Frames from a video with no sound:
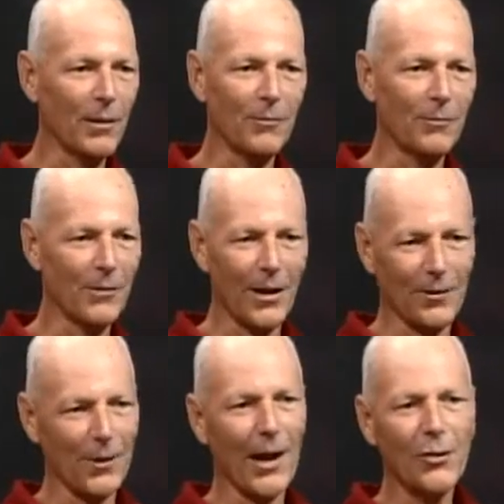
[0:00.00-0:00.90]
They've got
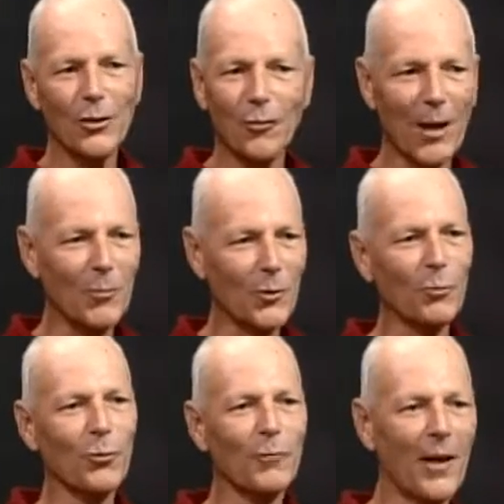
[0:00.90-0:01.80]
angiograms to
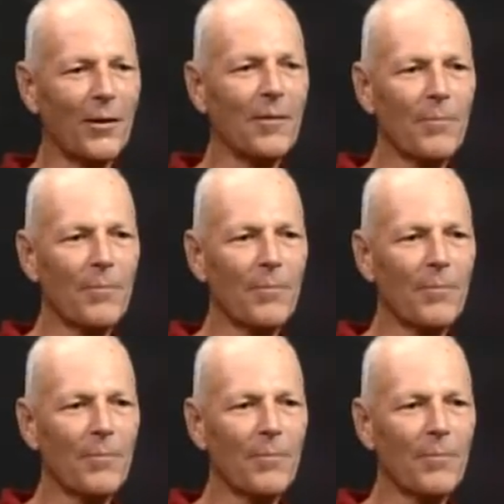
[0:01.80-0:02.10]
prove that.